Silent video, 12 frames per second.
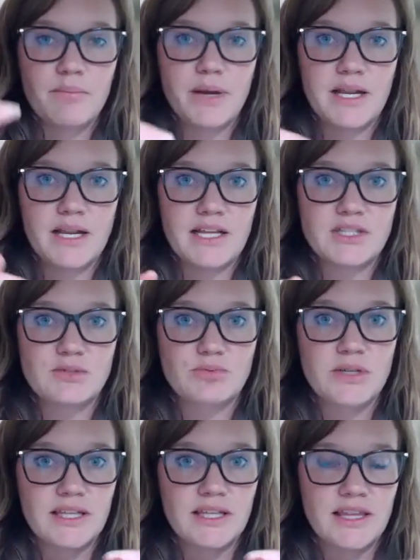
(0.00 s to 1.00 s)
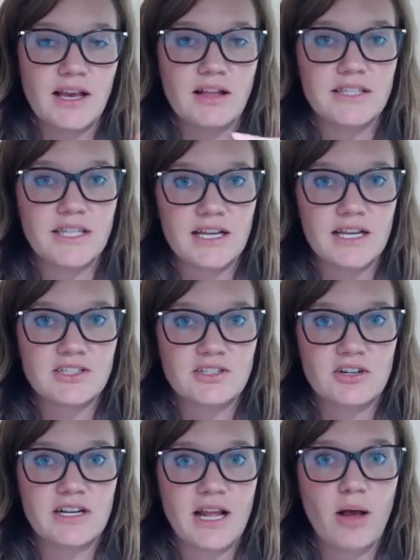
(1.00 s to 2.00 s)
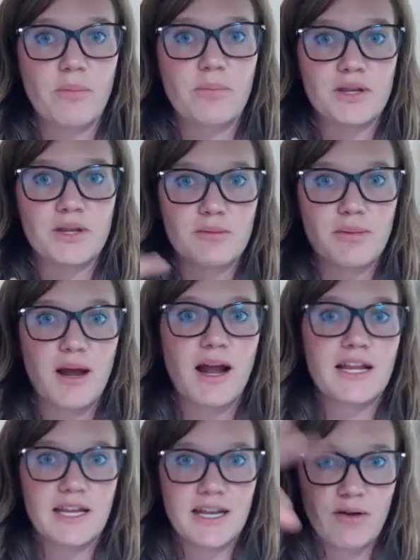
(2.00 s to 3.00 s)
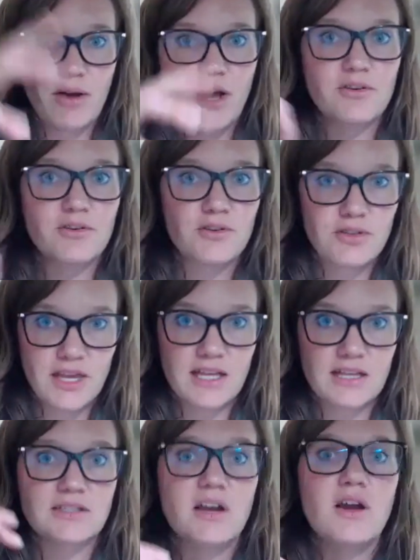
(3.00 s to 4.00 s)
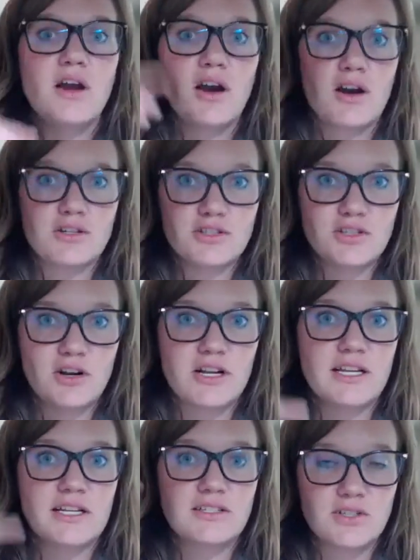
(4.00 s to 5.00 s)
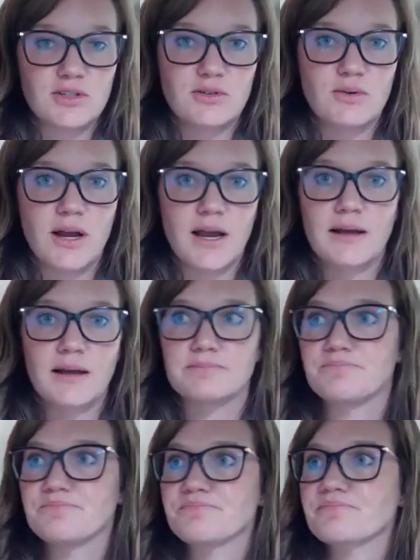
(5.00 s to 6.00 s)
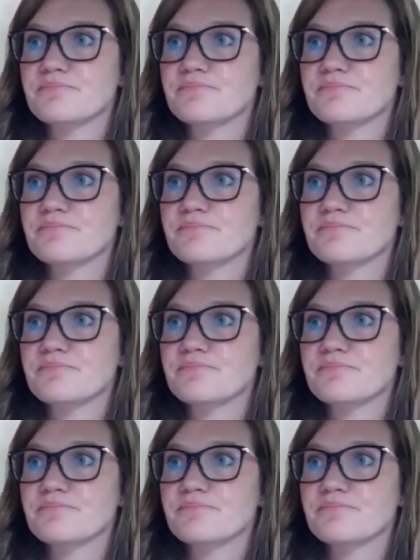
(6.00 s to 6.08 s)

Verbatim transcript: But it's really the LDN has started helping your body, and now other things are starting to um,